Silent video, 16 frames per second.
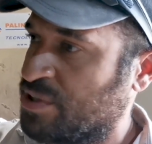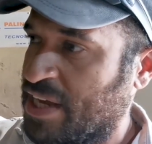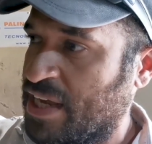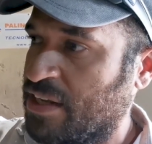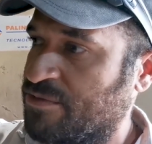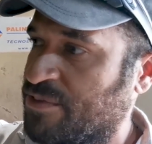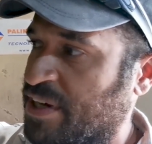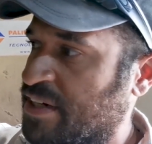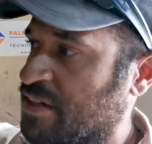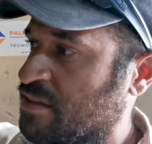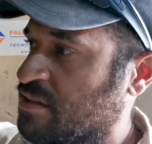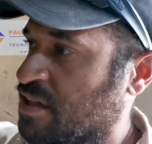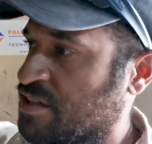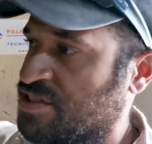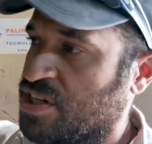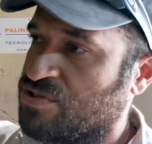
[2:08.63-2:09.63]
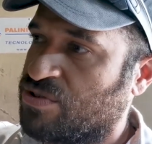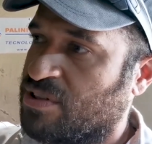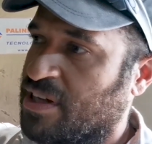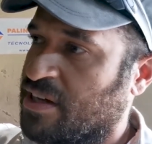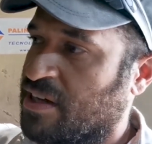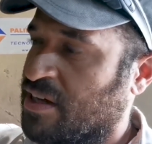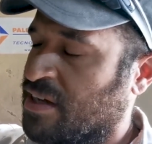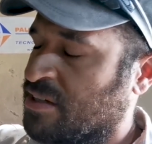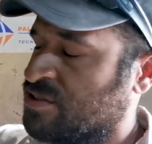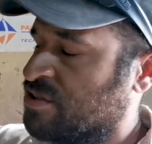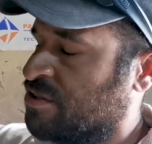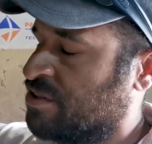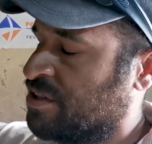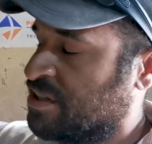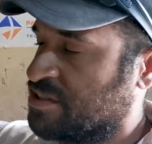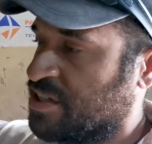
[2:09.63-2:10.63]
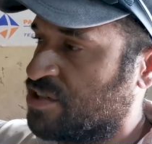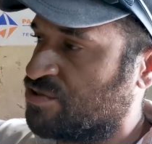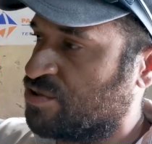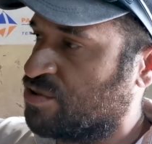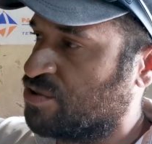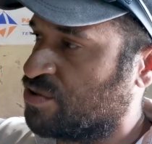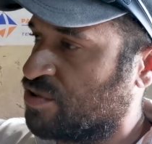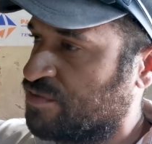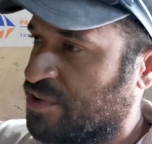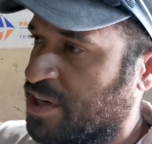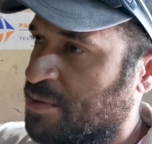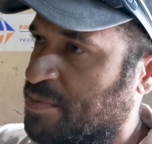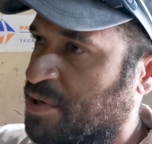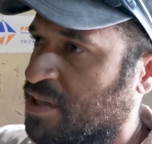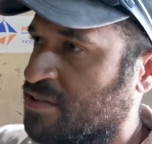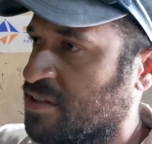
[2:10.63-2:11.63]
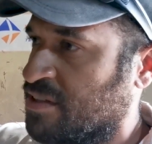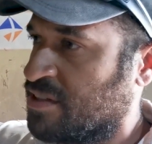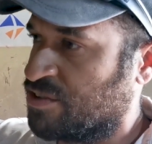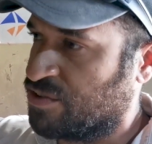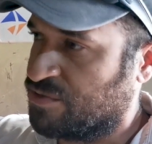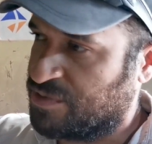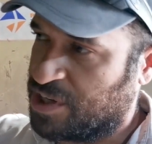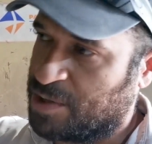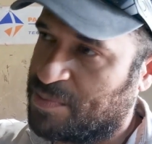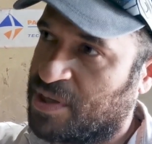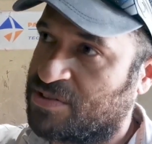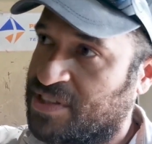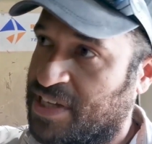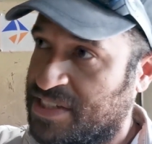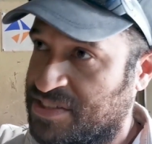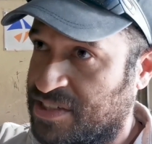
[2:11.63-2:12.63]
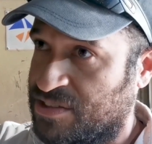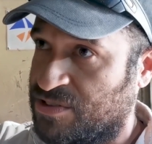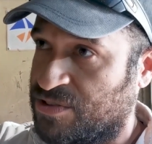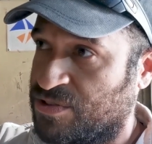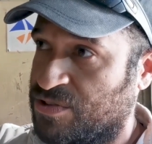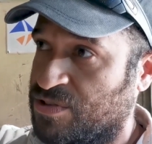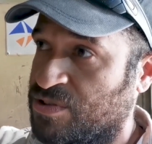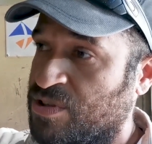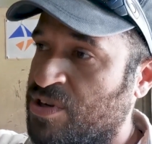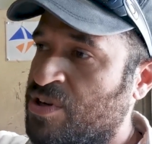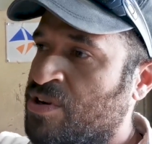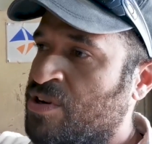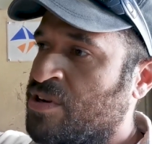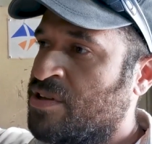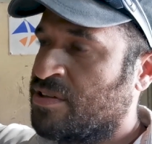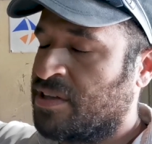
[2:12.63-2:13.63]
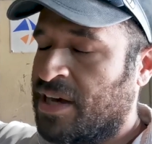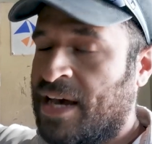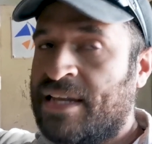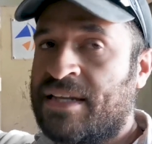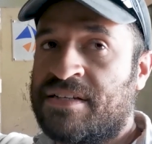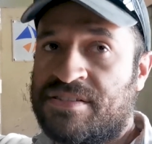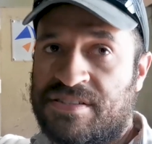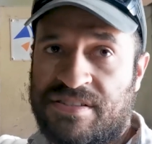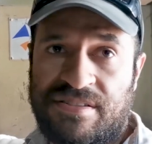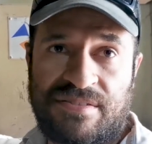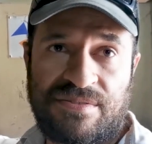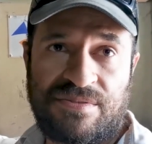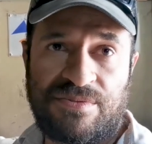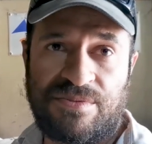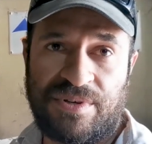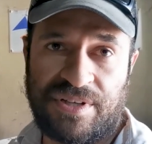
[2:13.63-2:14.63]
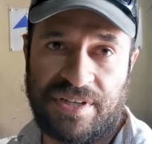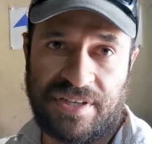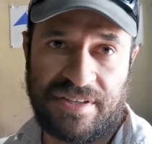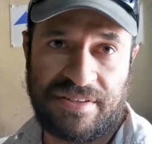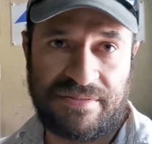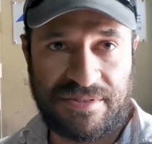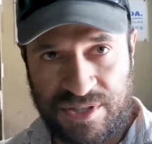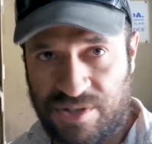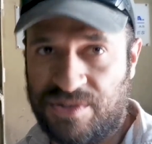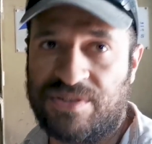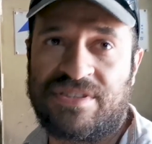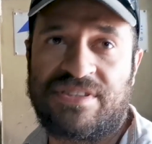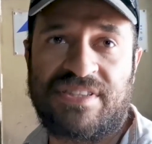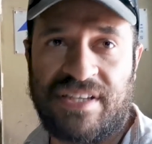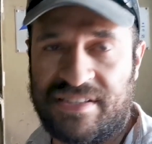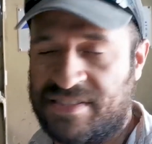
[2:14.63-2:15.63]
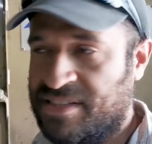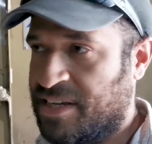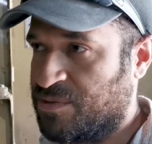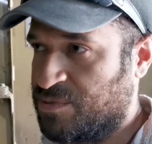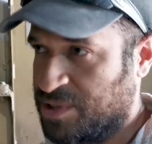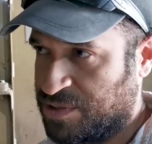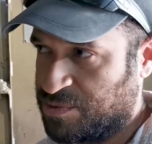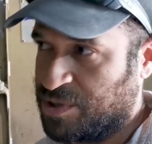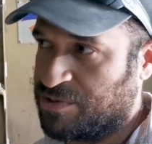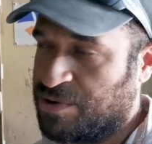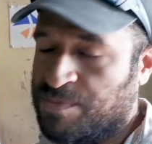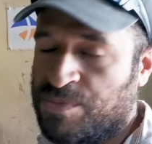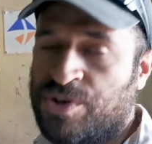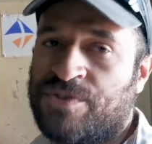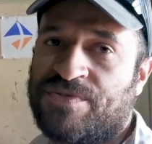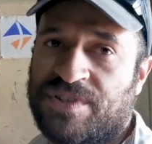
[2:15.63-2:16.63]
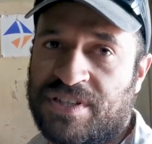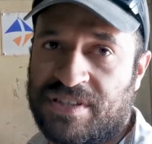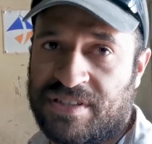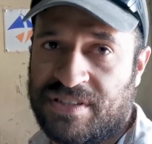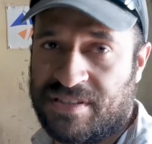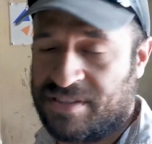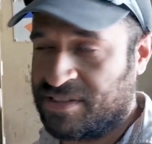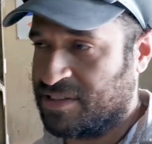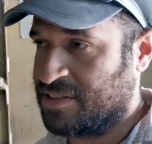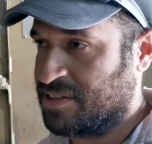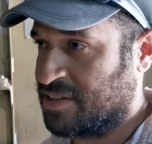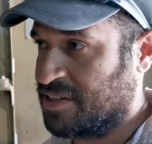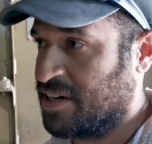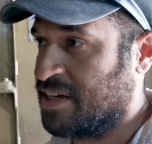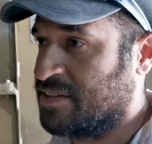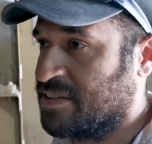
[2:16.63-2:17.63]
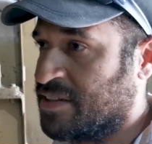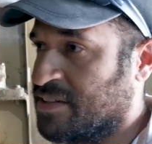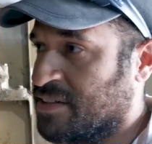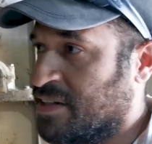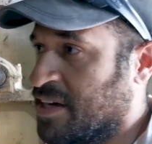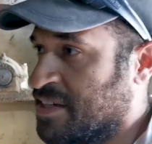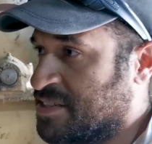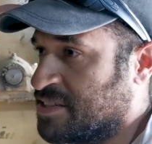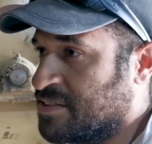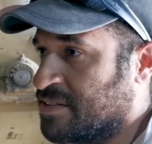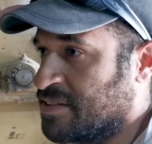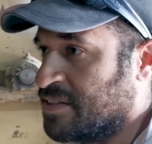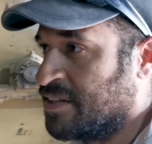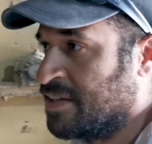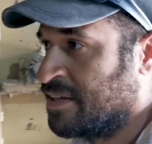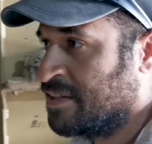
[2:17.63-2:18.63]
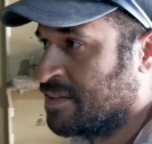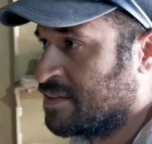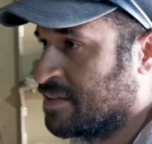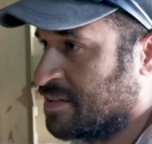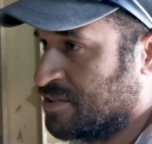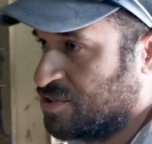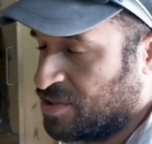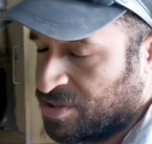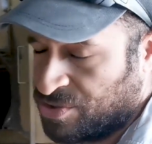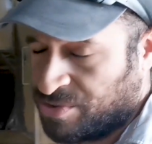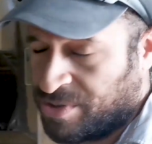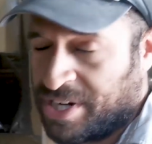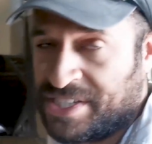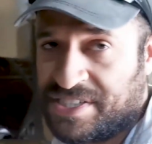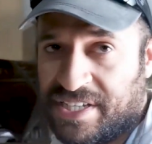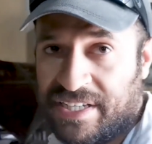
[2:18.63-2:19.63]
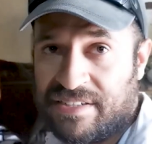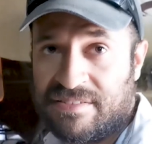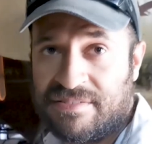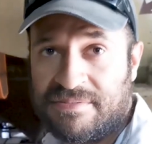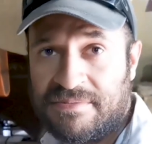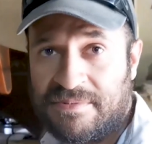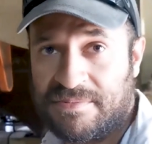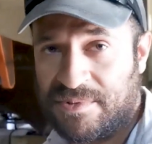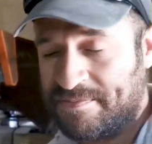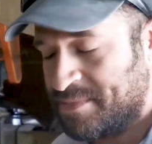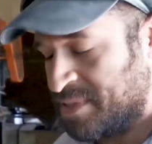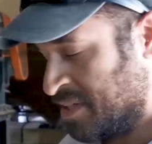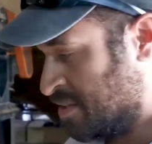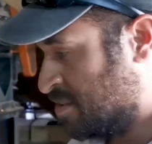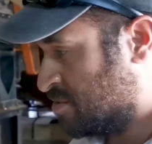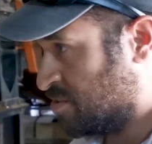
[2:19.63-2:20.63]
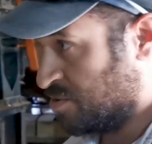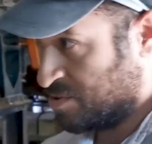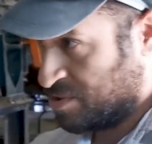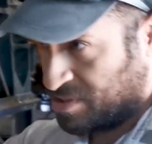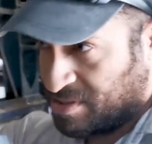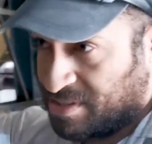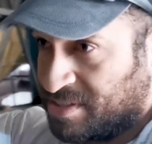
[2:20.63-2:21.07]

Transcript: an elevator, a central conveyor belt, and the conveyor belt takes it to the hullers, where then we remove the husk, the dry skin. That's